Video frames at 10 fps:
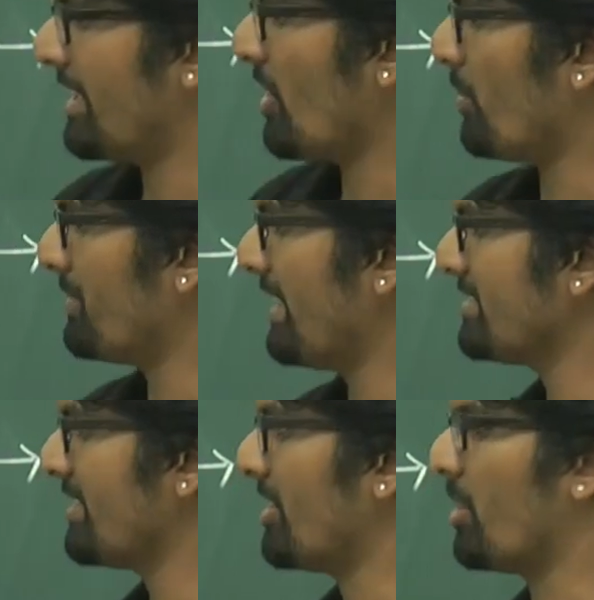ray
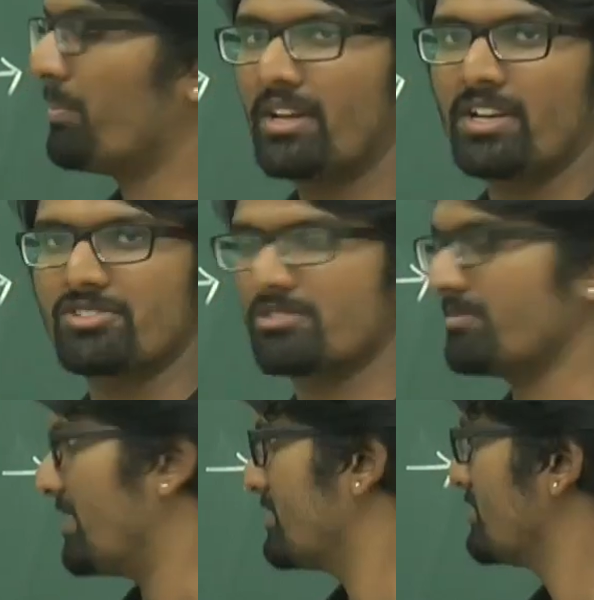optics and optical
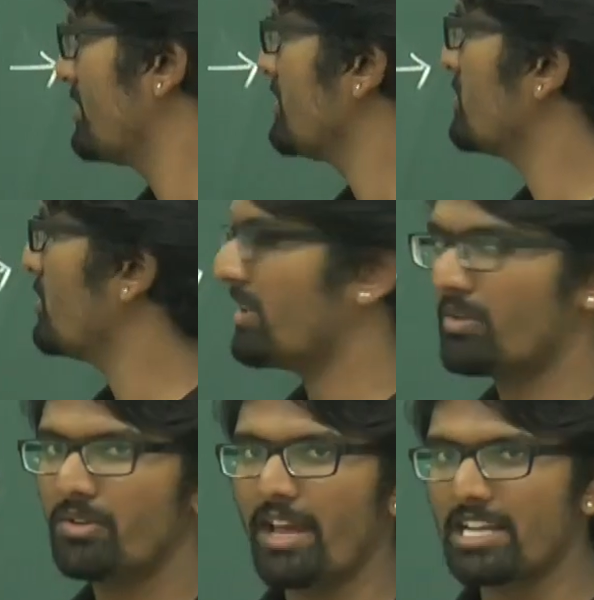instruments. So we are going to